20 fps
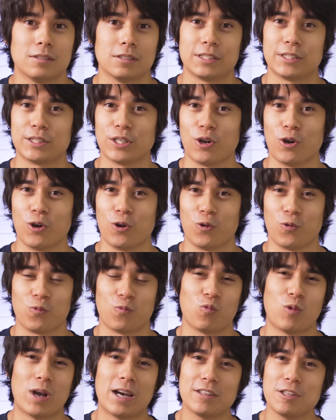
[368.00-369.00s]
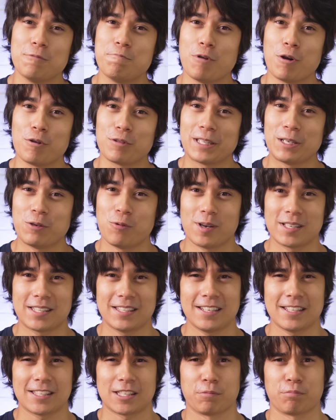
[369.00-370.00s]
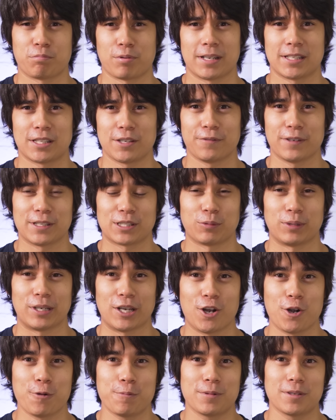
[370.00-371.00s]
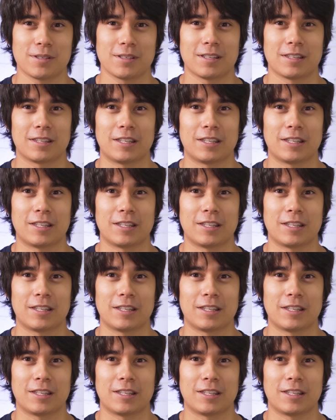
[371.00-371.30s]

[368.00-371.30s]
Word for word: So, while the bothie wasn't as impressive as we'd hoped,